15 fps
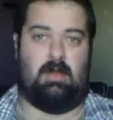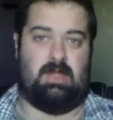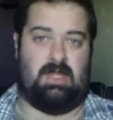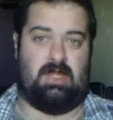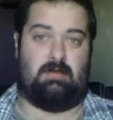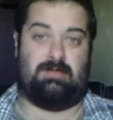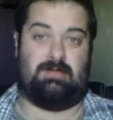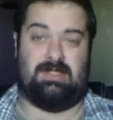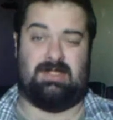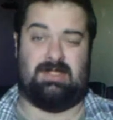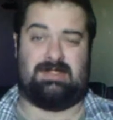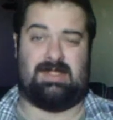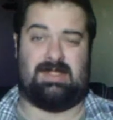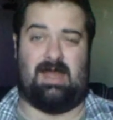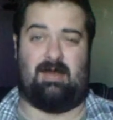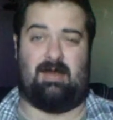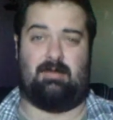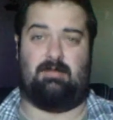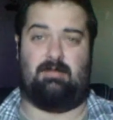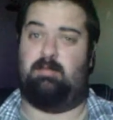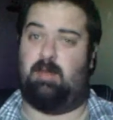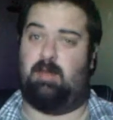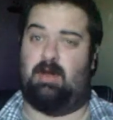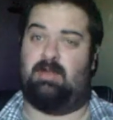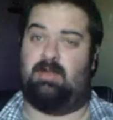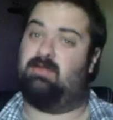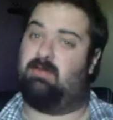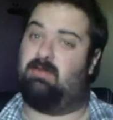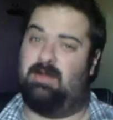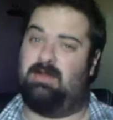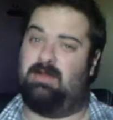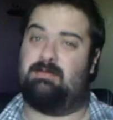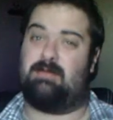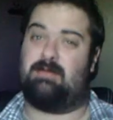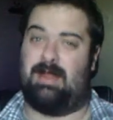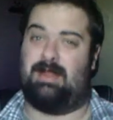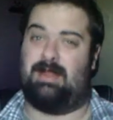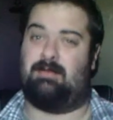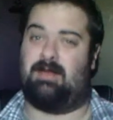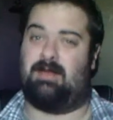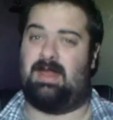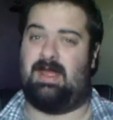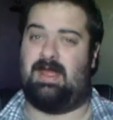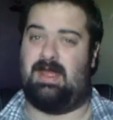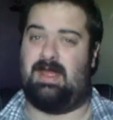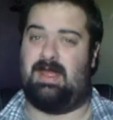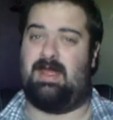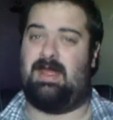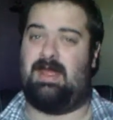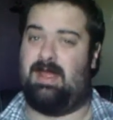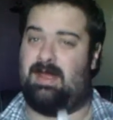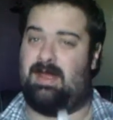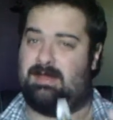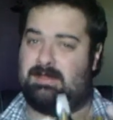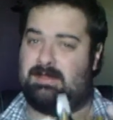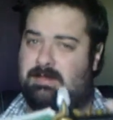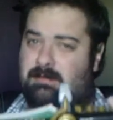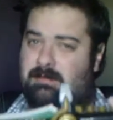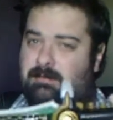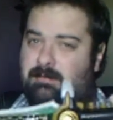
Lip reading: the alternate sound, but the one you really want to hear is